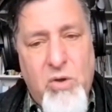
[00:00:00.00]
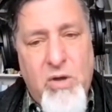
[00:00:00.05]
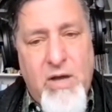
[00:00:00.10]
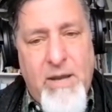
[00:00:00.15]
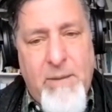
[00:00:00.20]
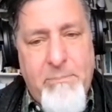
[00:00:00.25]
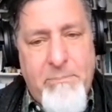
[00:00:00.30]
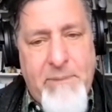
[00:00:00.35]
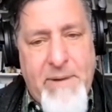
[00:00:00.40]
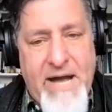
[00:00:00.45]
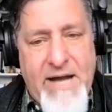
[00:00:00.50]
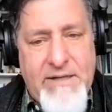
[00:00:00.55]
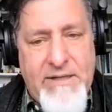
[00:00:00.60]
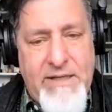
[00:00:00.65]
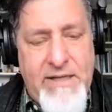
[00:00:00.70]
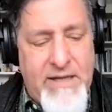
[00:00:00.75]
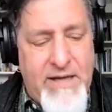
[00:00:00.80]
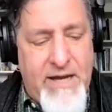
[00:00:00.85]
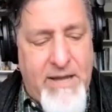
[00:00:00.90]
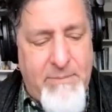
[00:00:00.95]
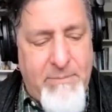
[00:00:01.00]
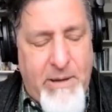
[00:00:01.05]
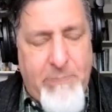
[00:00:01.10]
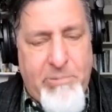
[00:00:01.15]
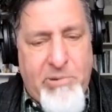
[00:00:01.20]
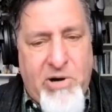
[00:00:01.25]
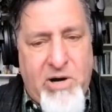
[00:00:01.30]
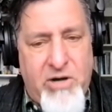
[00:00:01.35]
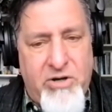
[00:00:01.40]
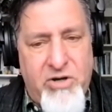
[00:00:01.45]
Bhakti and I, my
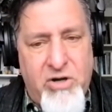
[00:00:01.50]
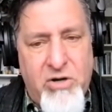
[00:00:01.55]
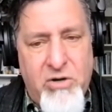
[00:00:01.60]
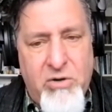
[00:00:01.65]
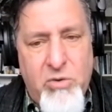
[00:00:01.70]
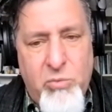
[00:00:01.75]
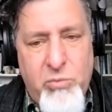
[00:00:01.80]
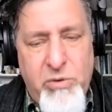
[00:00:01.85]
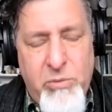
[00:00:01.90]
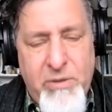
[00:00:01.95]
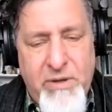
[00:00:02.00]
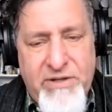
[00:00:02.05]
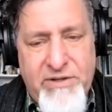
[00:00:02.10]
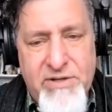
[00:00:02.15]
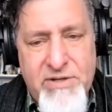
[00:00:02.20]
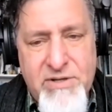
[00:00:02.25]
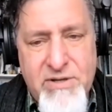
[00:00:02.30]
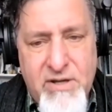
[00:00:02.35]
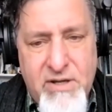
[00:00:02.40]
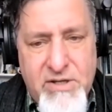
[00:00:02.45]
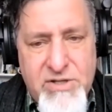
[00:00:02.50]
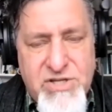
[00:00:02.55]
partner, we went to